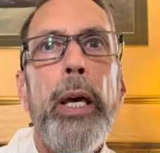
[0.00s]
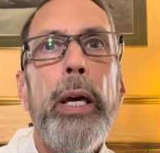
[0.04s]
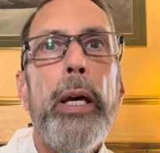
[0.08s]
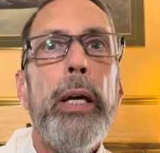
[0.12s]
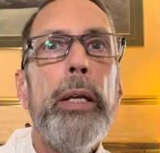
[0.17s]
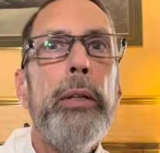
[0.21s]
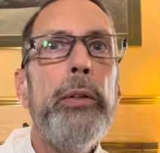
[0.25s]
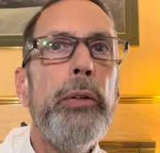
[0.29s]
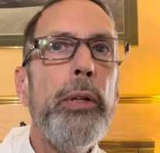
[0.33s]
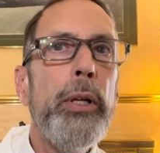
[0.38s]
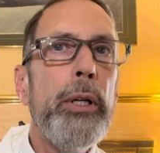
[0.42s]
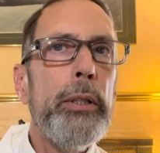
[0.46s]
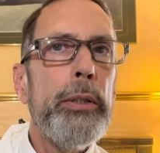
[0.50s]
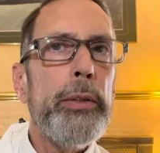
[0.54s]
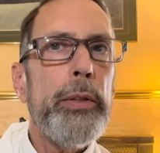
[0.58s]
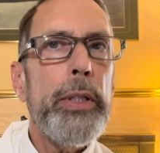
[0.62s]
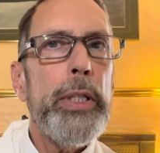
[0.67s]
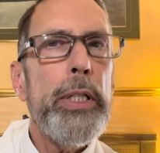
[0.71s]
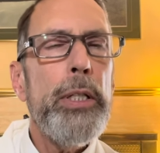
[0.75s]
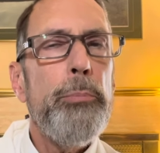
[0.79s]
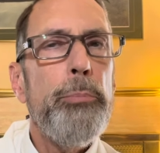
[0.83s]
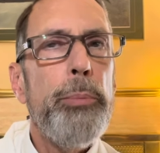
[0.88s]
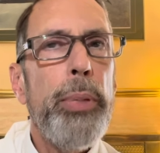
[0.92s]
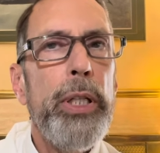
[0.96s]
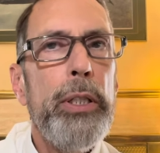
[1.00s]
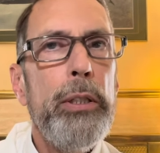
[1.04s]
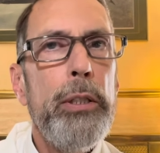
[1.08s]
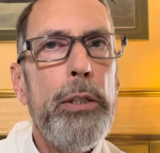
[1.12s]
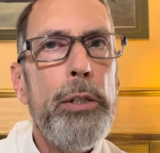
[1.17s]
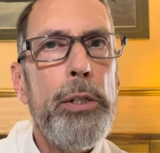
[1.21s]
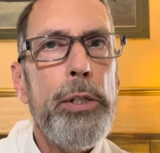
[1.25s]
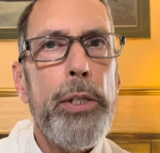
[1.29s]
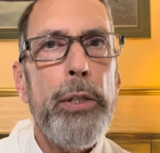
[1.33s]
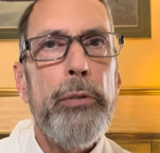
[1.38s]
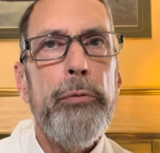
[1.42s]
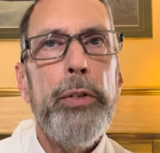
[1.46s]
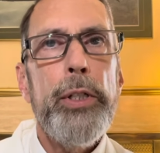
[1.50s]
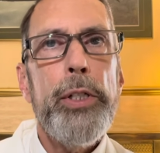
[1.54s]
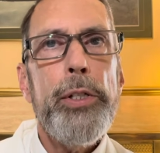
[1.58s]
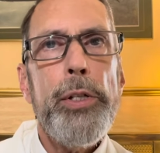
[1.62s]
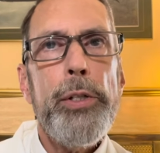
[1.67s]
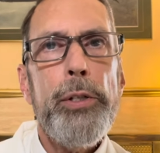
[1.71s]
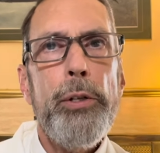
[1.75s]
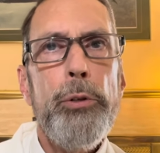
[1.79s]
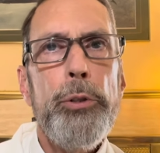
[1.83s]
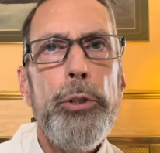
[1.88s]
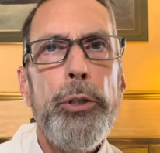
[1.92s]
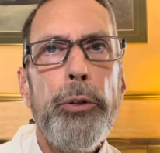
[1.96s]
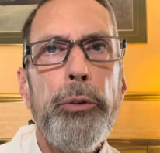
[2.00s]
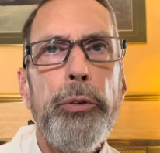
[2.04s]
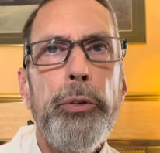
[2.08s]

and not the opinions of the Social